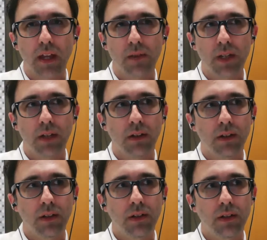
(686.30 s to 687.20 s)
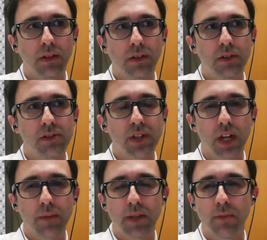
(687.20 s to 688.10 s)
I mean, there's got
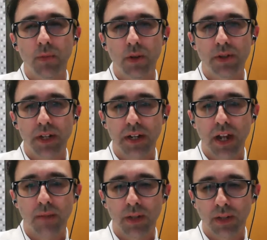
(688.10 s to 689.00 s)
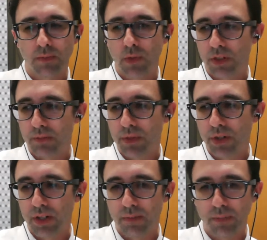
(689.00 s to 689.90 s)
to be a more dynamic, more
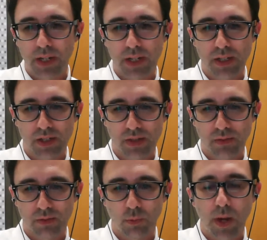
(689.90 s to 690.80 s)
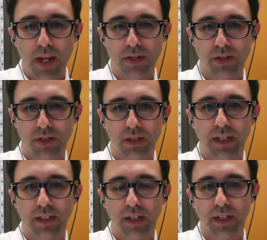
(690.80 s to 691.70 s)
community-based way to
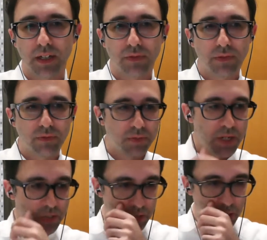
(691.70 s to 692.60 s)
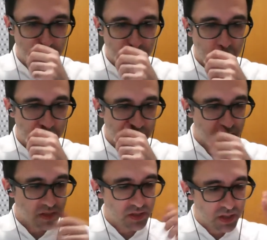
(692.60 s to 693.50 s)
collect that kind of information. I mean,
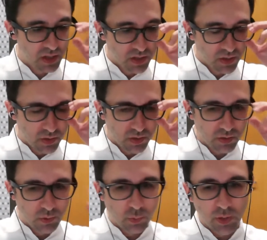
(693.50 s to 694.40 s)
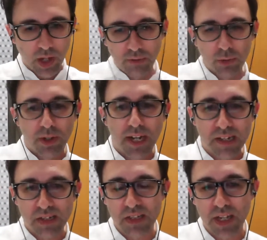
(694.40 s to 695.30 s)
because everyone
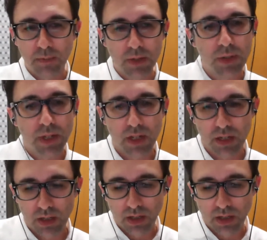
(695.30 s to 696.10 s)
has a CMDB.